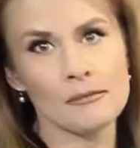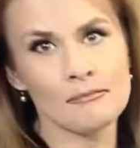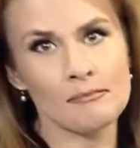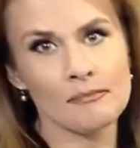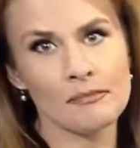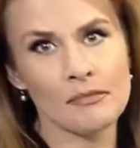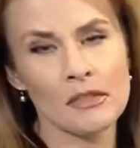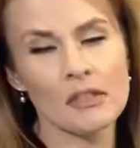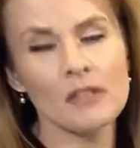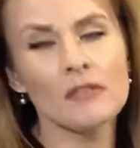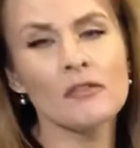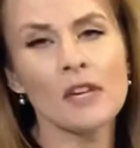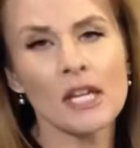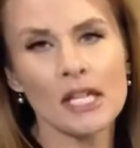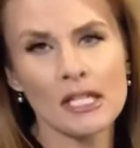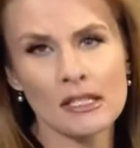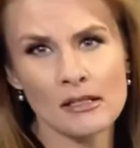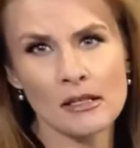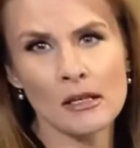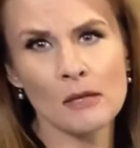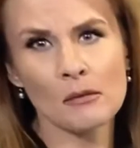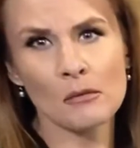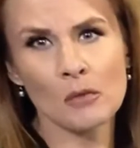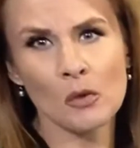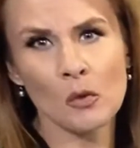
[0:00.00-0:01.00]
The
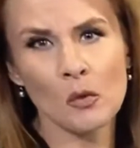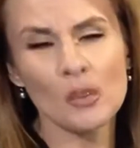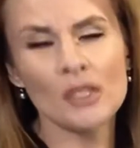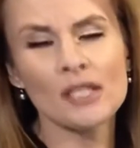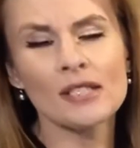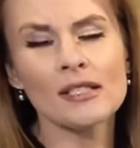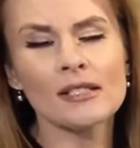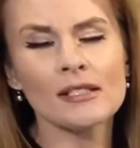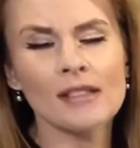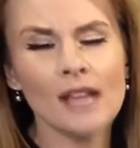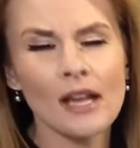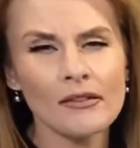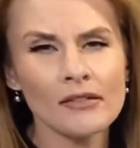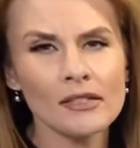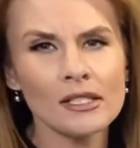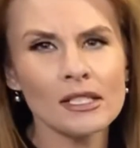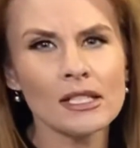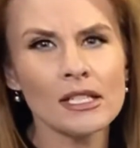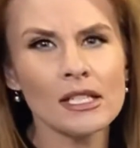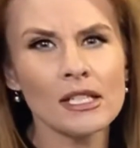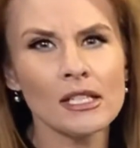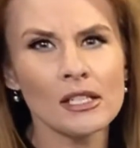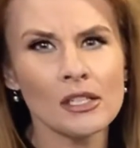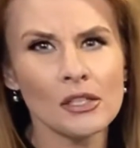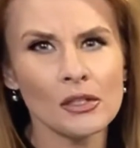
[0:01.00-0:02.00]
victim was
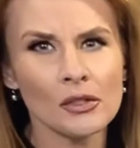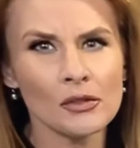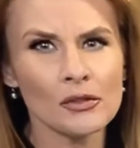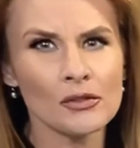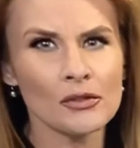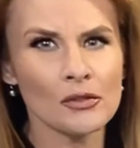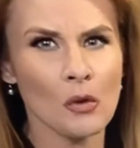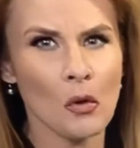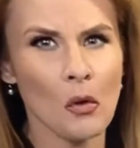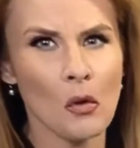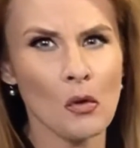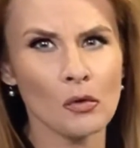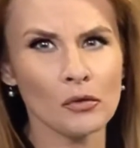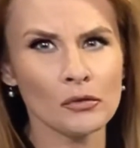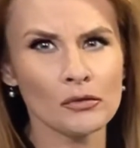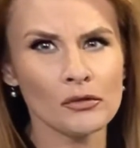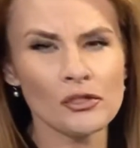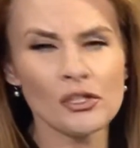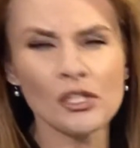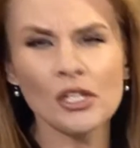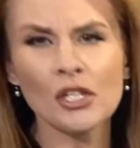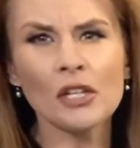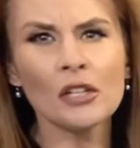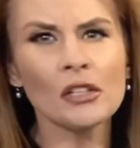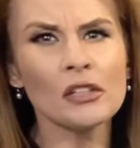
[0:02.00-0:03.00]
70 years old.
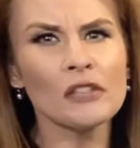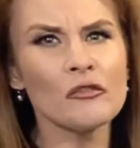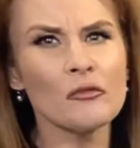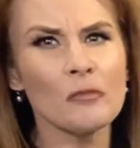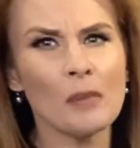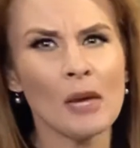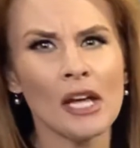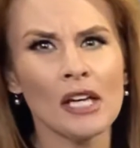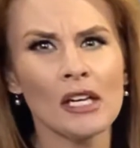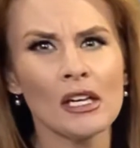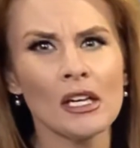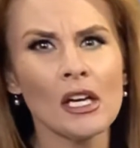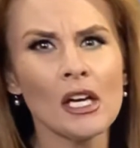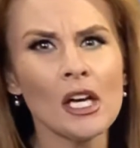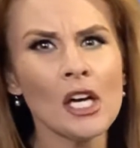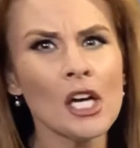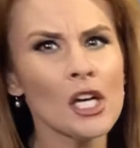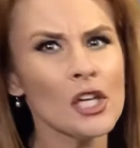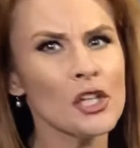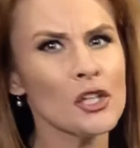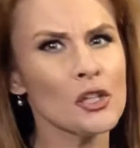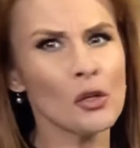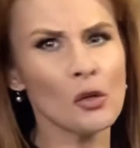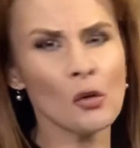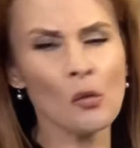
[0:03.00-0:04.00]
She could have been
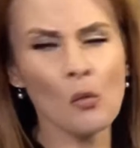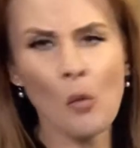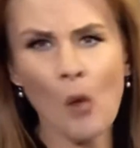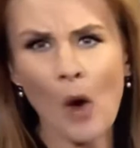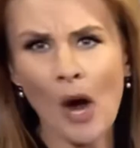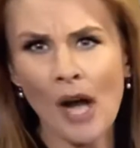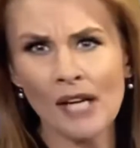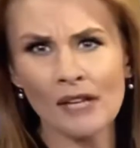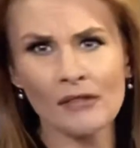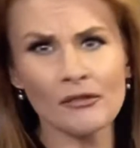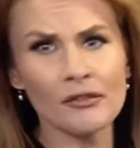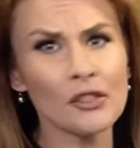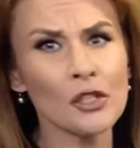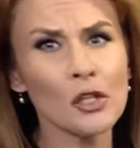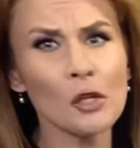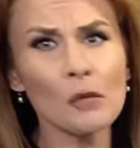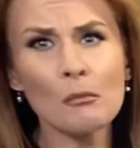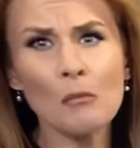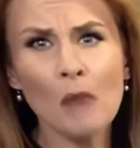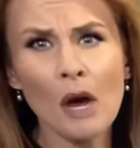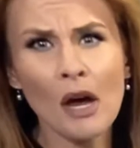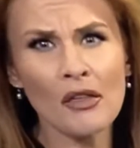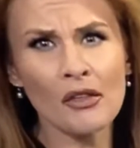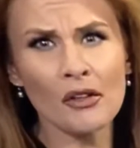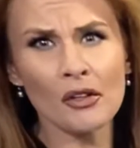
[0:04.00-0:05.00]
your wife, your
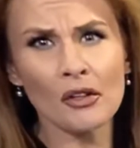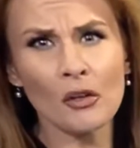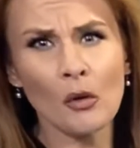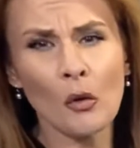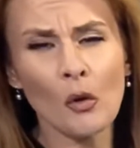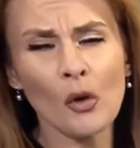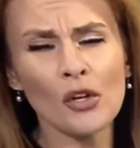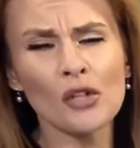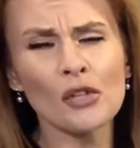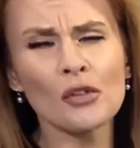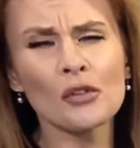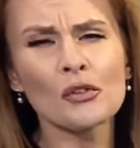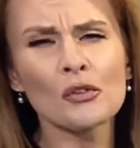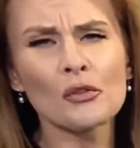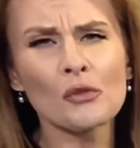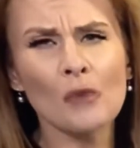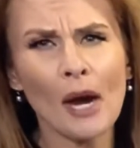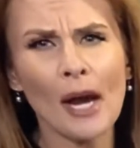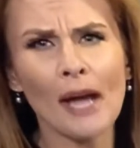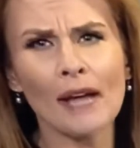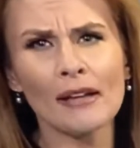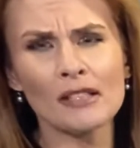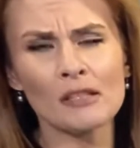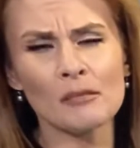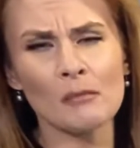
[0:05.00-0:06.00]
mother, or your
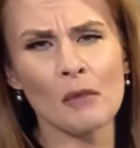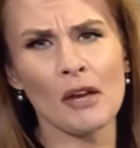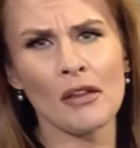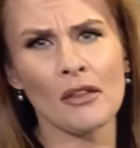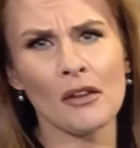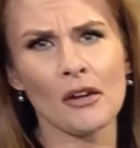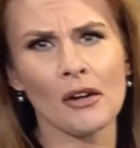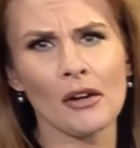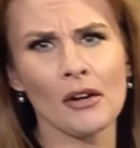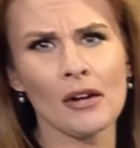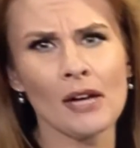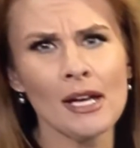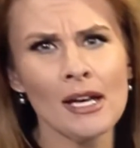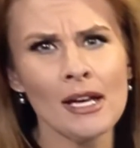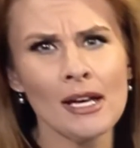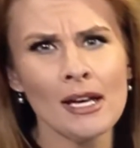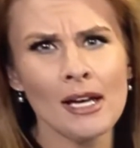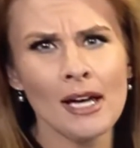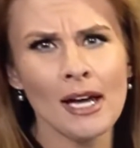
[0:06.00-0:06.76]
grandmother.